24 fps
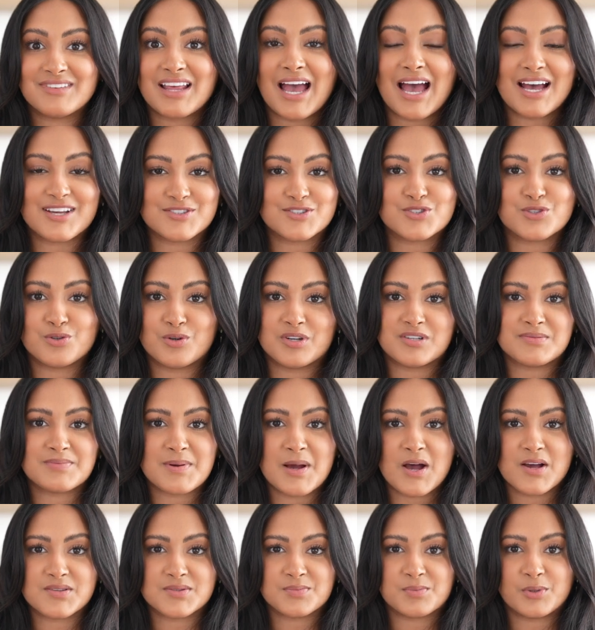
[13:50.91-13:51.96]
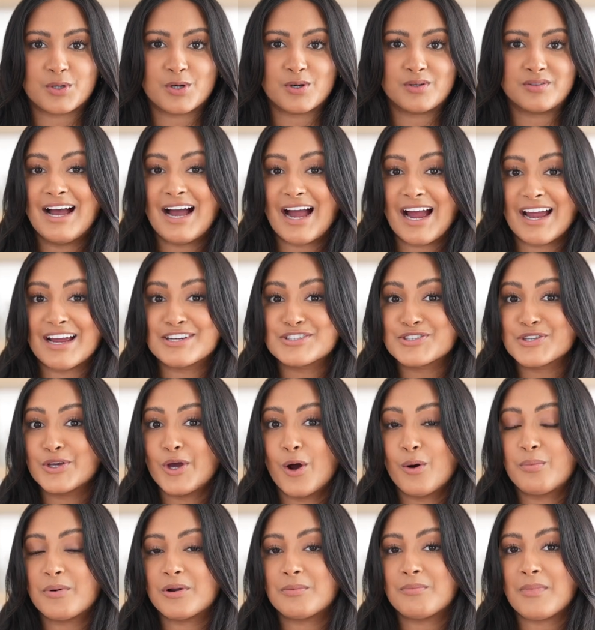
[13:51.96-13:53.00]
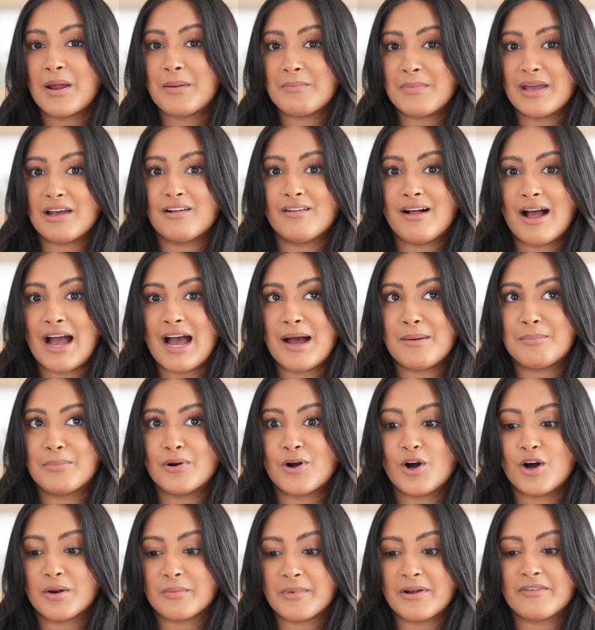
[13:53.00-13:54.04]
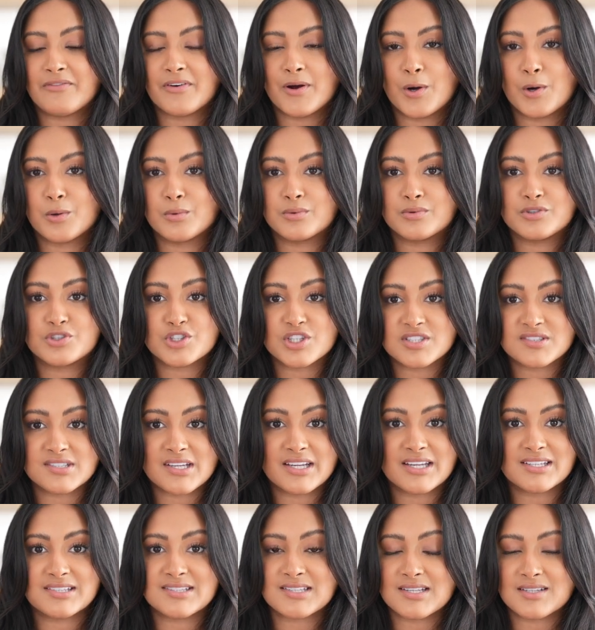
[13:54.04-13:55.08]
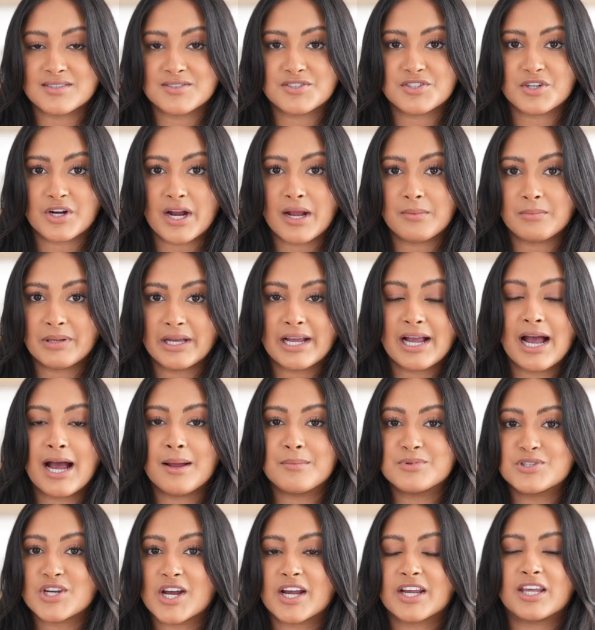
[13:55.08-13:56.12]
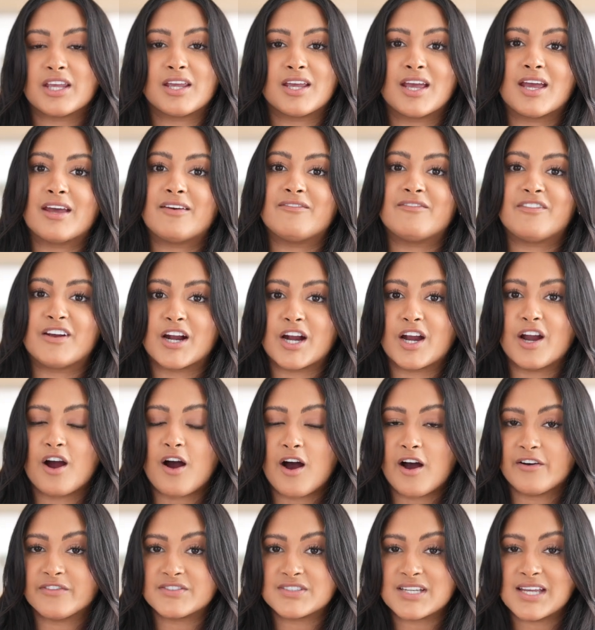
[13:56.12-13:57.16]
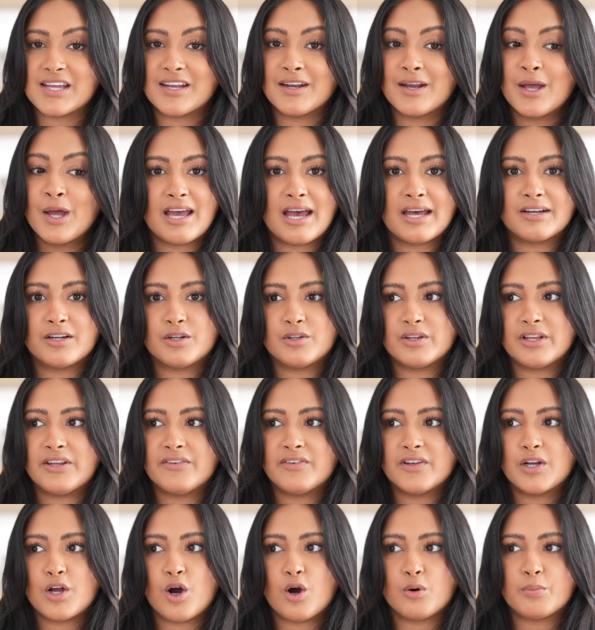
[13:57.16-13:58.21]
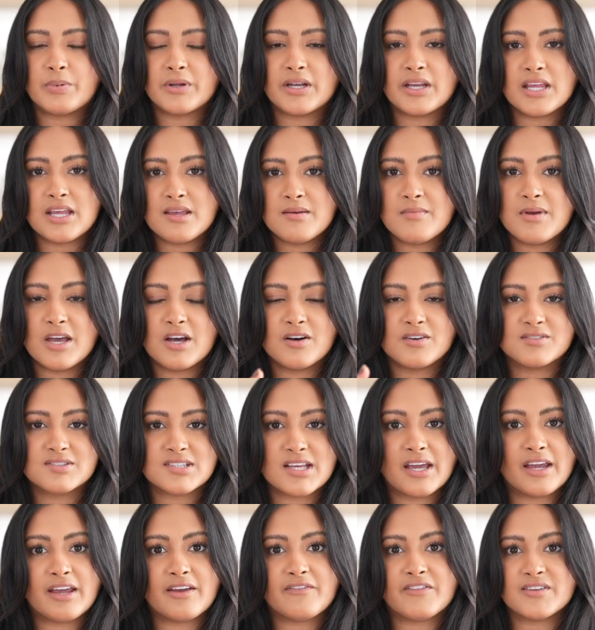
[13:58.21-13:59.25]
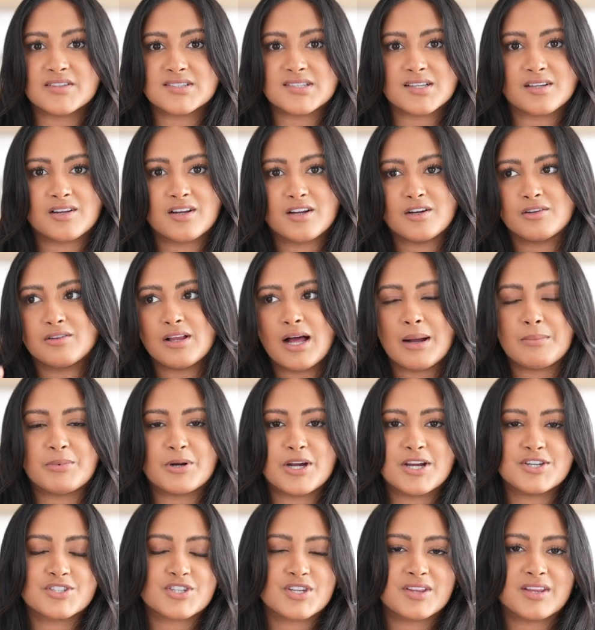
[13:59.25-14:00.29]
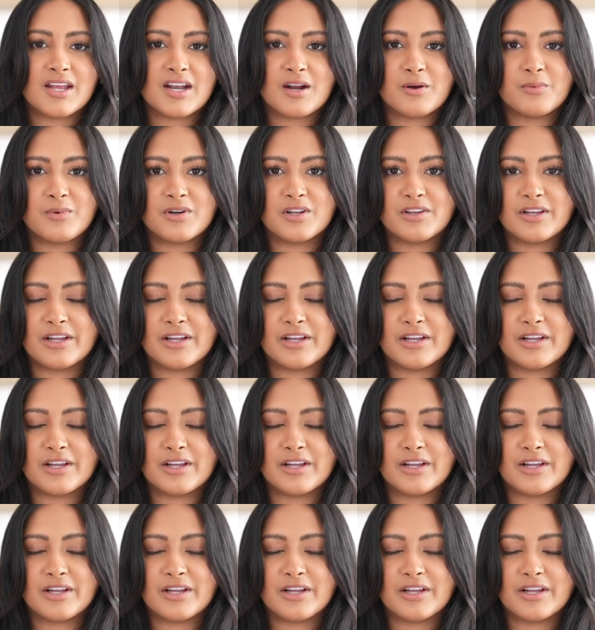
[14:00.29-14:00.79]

as soon as possible. I actually opened my mail app on my phone just like it's Instagram. Like I'm checking it very often, and I'll even open emails like if it's a collaboration that I want to